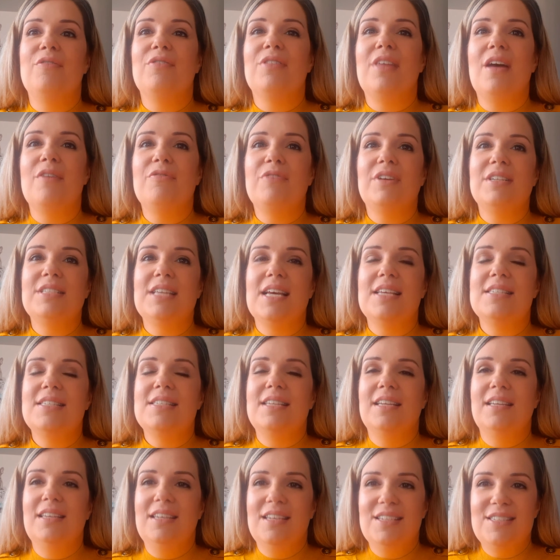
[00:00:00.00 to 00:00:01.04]
their fantastic
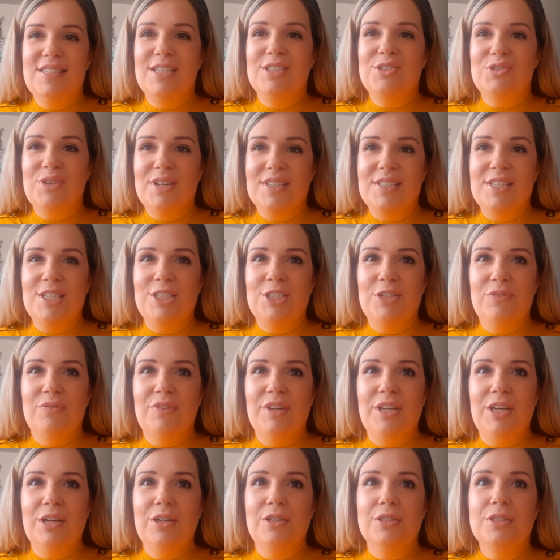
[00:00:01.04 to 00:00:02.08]
Year 6 transition
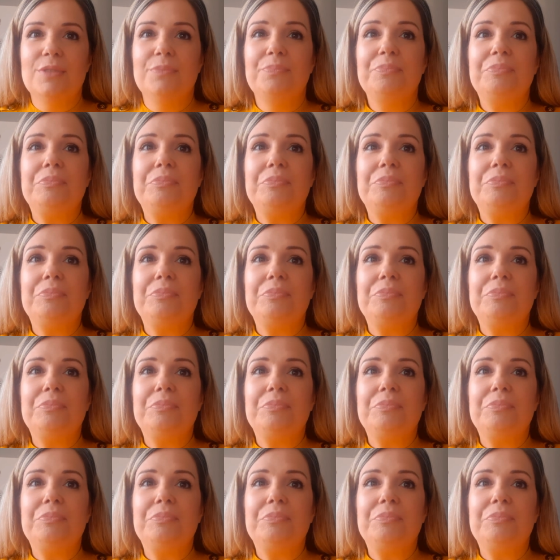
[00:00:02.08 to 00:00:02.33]
videos.